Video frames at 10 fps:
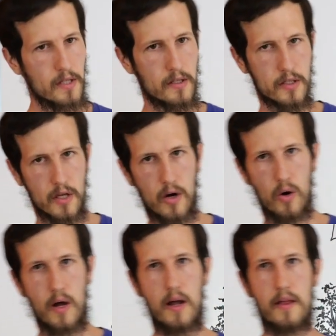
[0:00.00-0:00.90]

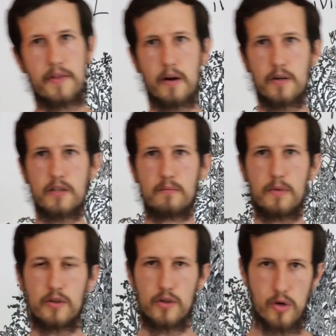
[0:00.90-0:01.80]
So there are
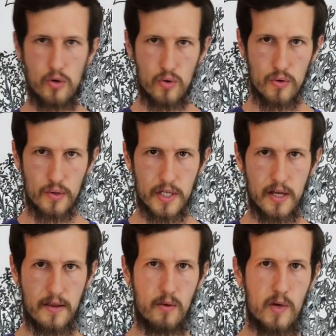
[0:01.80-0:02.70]
some tools
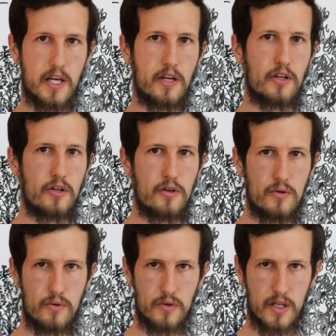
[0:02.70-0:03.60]
that we can
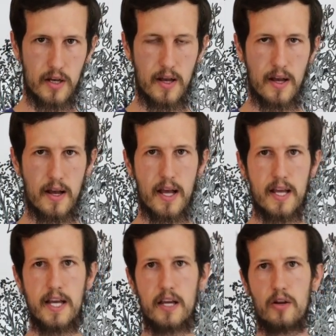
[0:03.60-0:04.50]
use
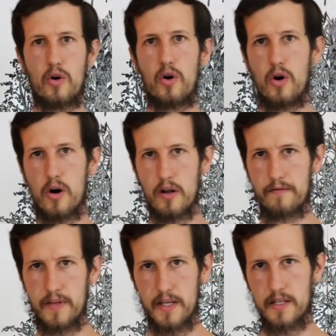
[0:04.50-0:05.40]
in all of
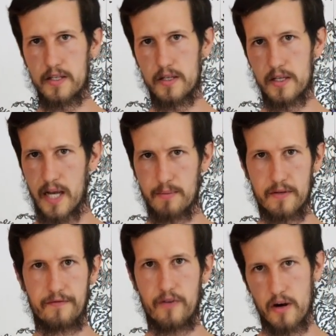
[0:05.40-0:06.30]
these types
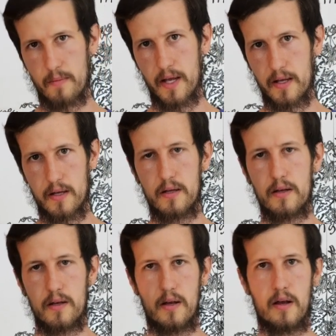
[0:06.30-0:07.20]
of farming
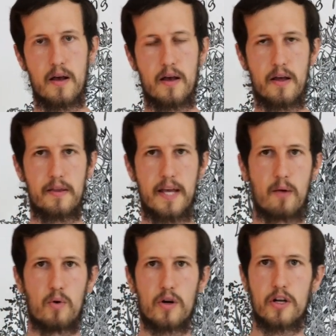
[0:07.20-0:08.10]

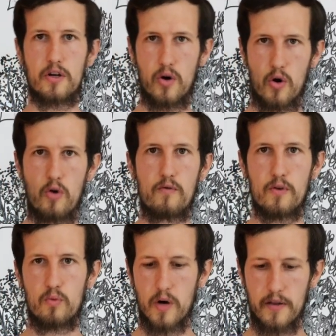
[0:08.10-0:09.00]
that we're going to go
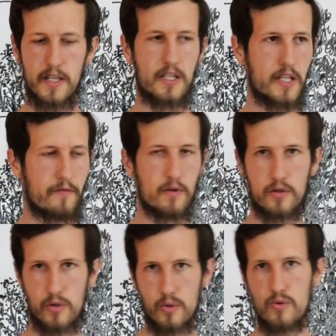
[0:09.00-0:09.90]
over what these different
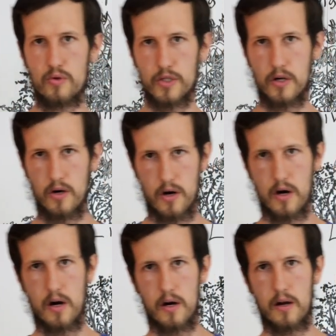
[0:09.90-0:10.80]
tools
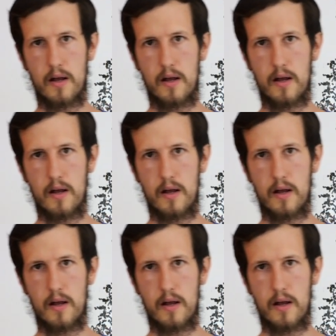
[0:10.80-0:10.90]
are